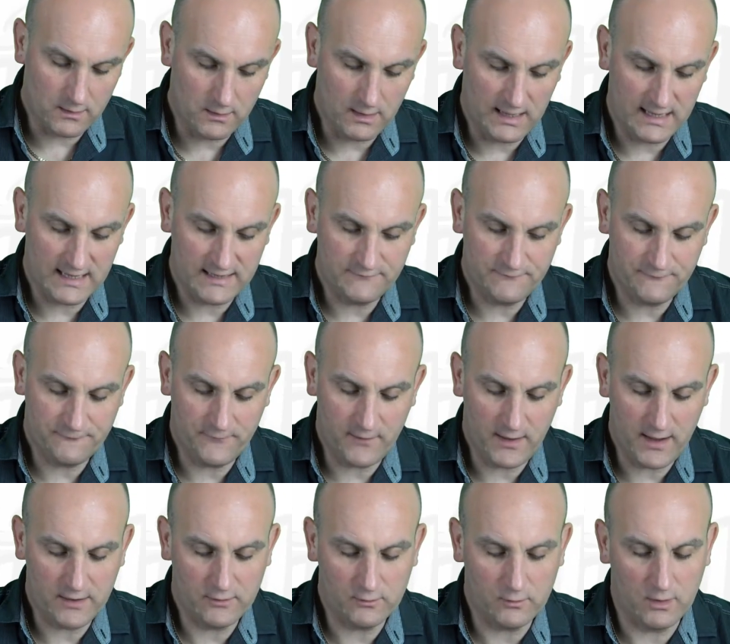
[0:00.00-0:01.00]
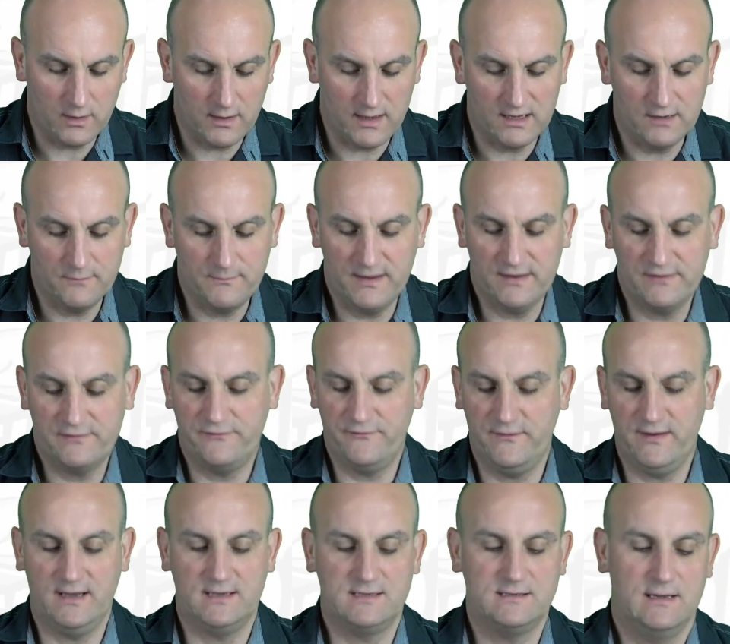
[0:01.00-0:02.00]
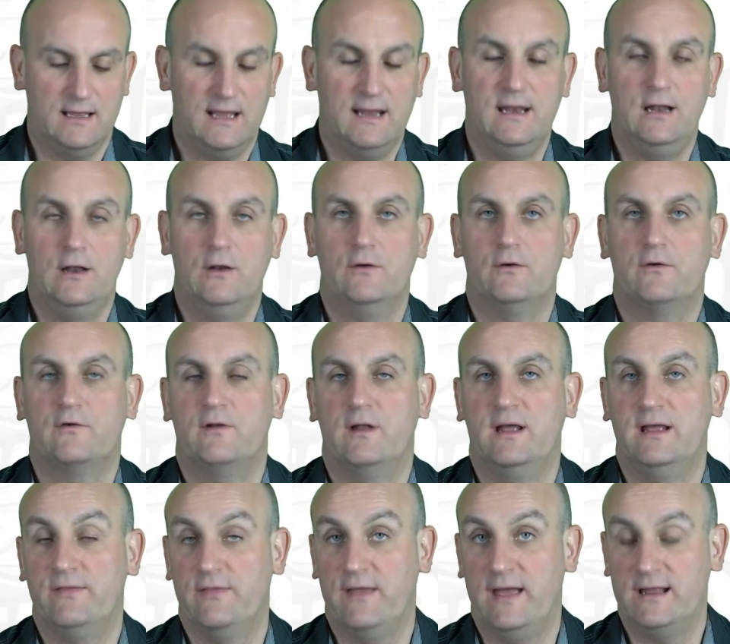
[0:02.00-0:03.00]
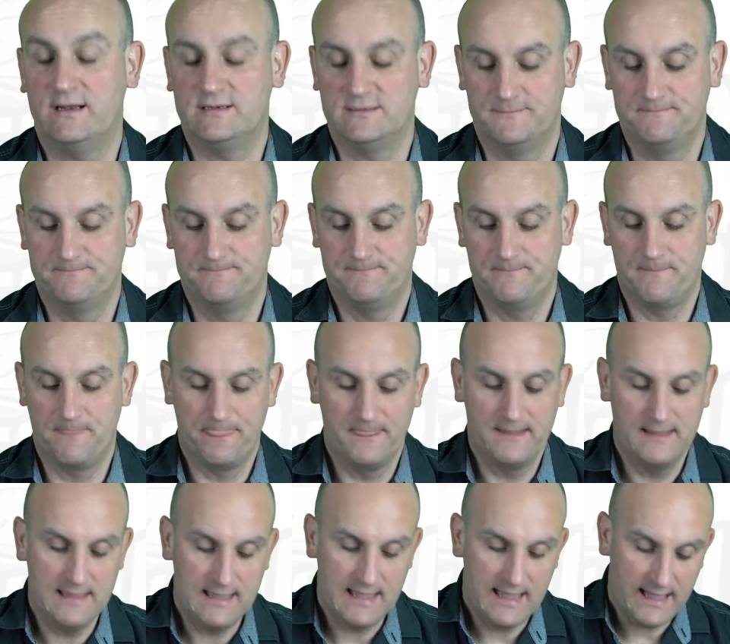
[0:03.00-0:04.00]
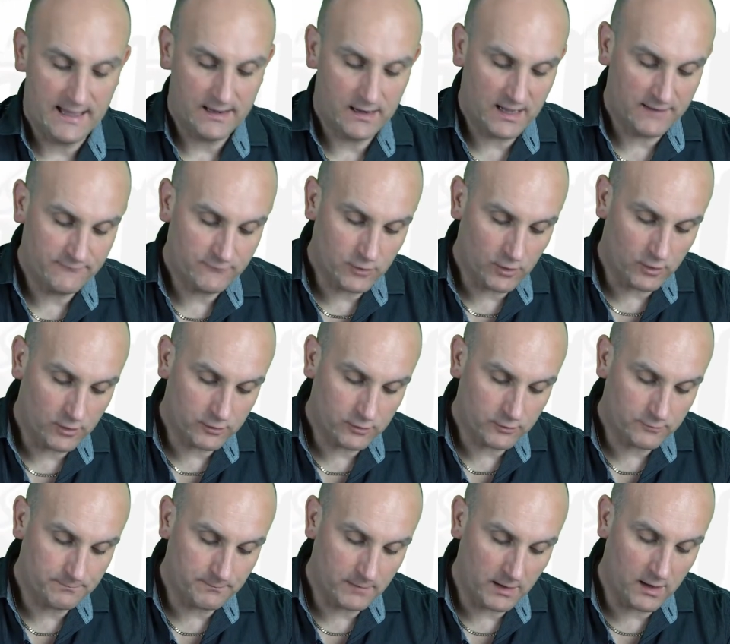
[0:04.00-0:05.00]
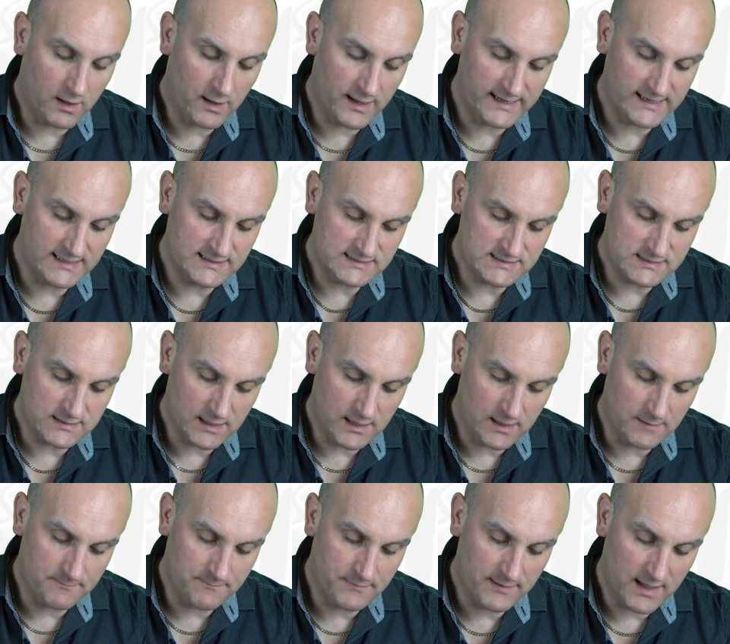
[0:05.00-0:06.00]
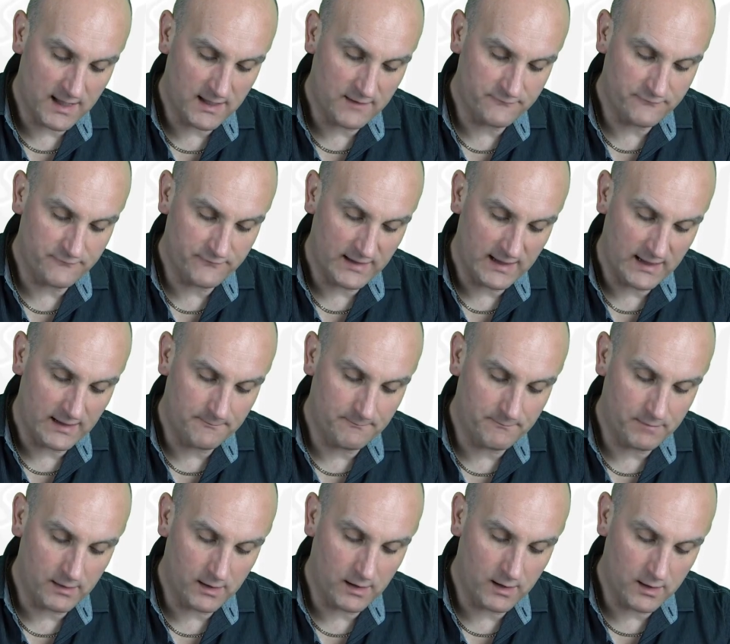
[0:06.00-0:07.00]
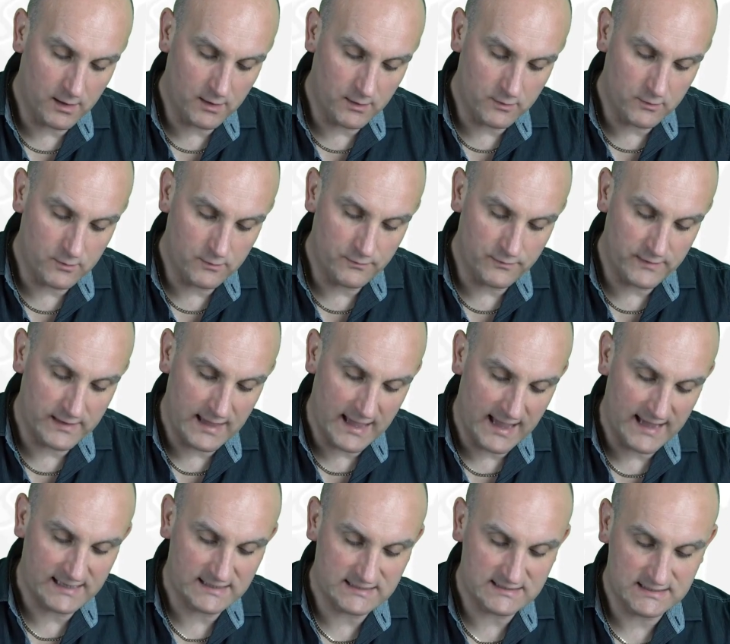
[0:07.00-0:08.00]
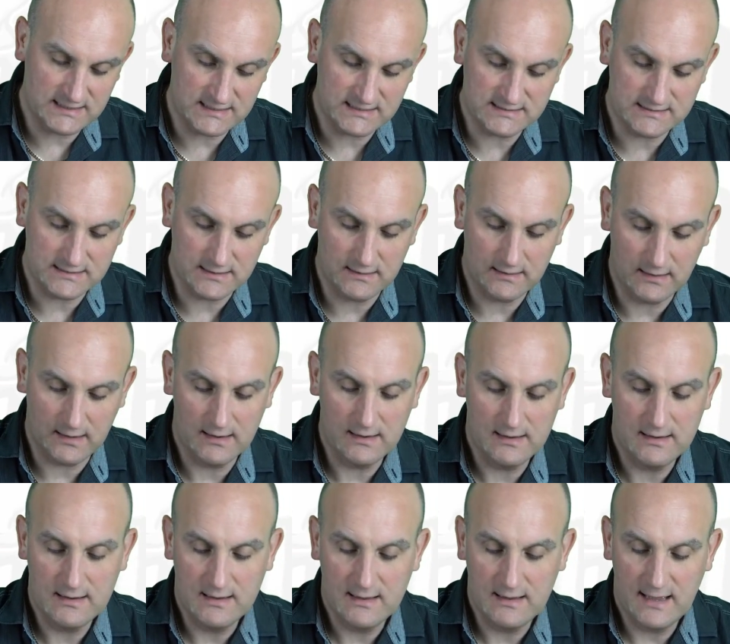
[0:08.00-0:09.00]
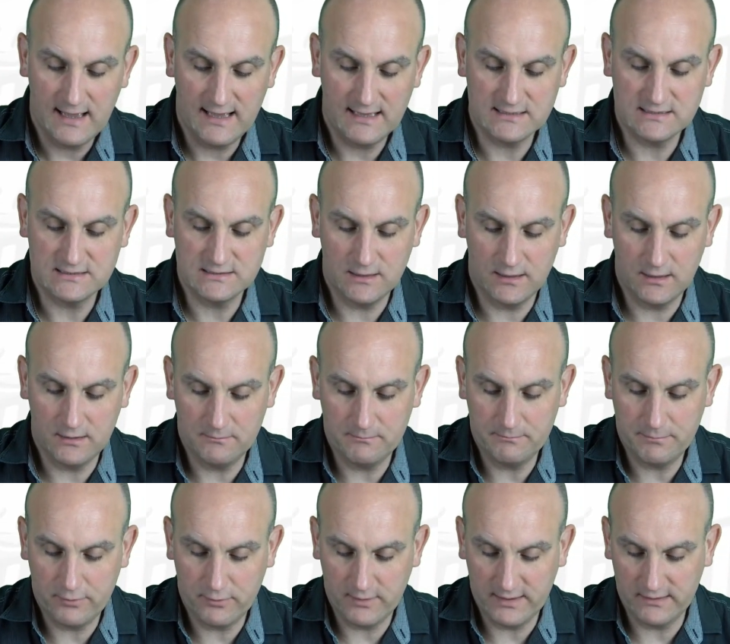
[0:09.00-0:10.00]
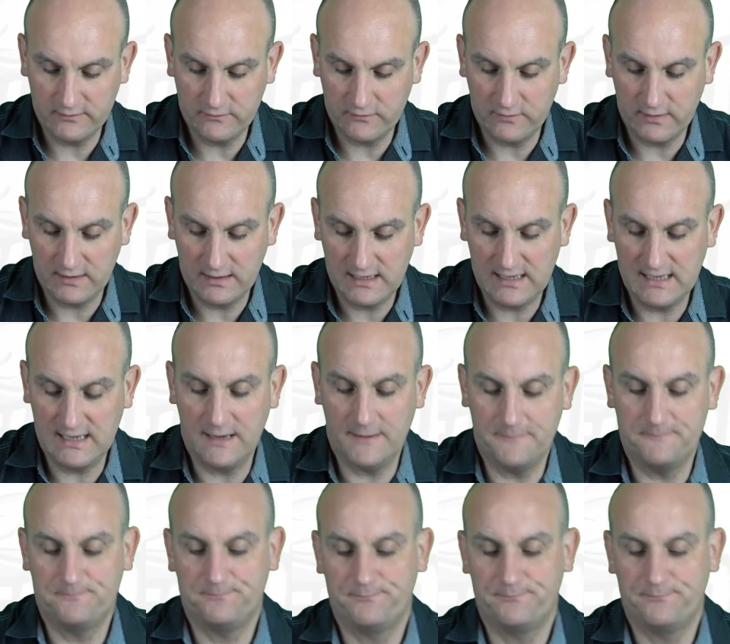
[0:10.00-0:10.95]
a final line of best fit, and it looks like that. And I've got lines above and below the axis at certain points here.